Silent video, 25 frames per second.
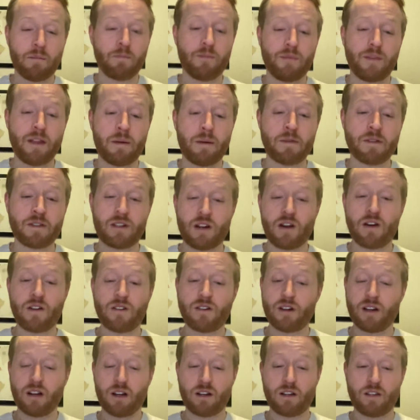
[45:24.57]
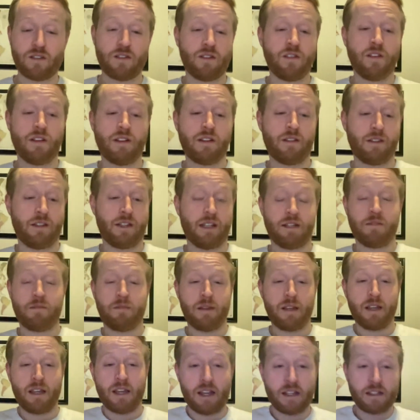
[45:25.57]
them as an underdog because you get to
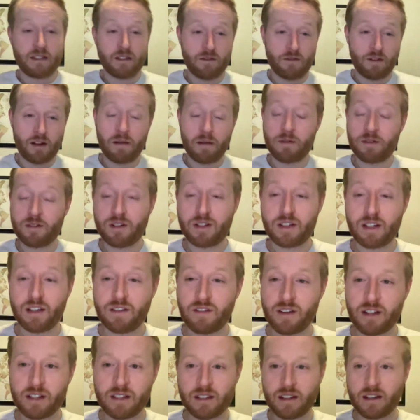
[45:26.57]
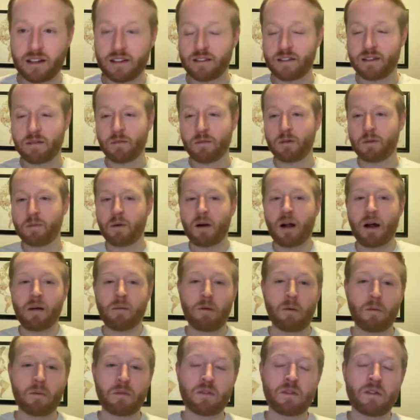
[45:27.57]
be against the Real Madrid defense that has similar
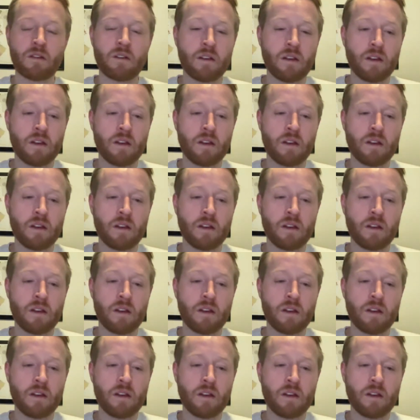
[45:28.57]
problems.